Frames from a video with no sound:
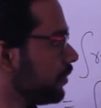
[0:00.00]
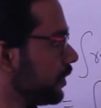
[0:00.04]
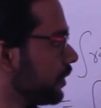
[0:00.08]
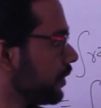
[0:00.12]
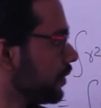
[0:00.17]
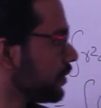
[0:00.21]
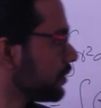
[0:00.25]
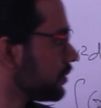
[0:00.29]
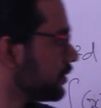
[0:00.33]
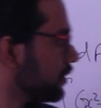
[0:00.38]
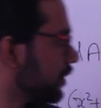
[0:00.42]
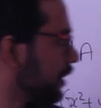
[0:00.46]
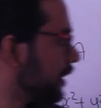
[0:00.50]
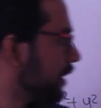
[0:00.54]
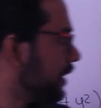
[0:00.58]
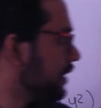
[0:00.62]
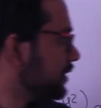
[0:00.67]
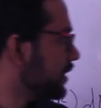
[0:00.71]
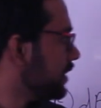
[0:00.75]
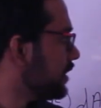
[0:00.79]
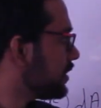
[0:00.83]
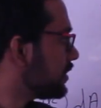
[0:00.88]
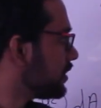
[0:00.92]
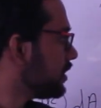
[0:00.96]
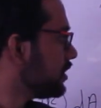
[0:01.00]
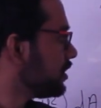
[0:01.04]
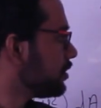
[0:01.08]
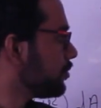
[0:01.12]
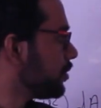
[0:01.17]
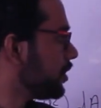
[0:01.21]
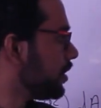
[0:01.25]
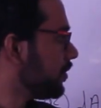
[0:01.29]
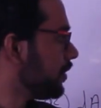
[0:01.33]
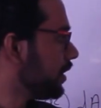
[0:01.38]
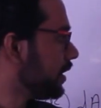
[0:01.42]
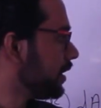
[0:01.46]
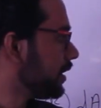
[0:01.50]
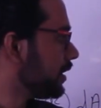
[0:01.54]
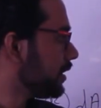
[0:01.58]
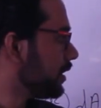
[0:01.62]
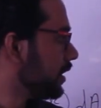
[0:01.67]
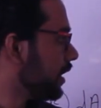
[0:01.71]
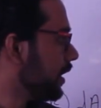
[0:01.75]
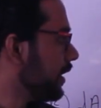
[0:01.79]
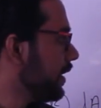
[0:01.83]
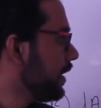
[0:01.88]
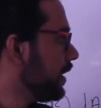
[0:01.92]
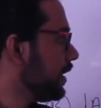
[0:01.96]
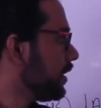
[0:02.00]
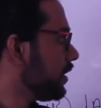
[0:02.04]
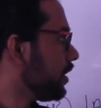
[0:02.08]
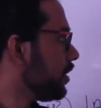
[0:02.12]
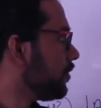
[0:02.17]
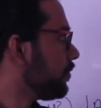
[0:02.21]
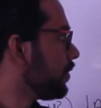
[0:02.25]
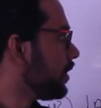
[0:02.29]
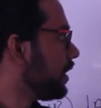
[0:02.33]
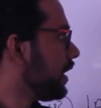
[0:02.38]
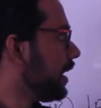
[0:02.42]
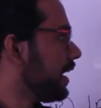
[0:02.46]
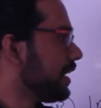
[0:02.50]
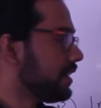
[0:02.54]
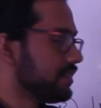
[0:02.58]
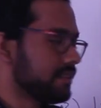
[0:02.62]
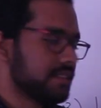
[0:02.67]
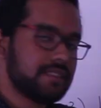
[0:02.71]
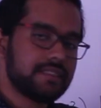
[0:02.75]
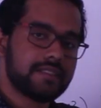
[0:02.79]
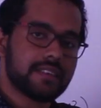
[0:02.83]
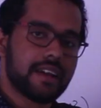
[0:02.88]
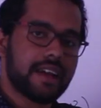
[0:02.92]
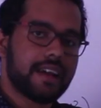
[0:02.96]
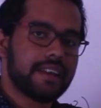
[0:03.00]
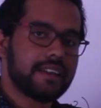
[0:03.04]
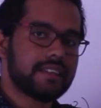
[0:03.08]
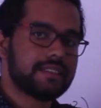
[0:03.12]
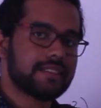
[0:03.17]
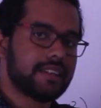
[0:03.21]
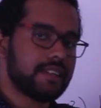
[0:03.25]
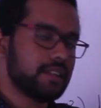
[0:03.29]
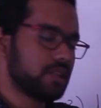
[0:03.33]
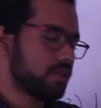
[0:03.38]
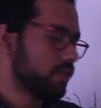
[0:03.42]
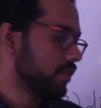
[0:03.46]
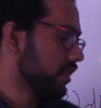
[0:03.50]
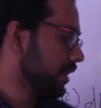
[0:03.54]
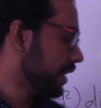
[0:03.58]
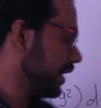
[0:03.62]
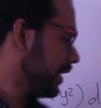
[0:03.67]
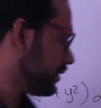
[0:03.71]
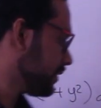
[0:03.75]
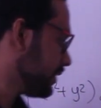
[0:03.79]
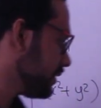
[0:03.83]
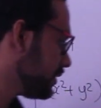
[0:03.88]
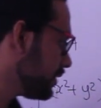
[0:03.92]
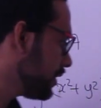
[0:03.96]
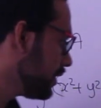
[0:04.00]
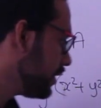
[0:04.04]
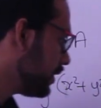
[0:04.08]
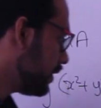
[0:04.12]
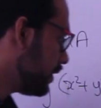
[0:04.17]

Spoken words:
because there is a distance between the reference axis and the centroidal axis.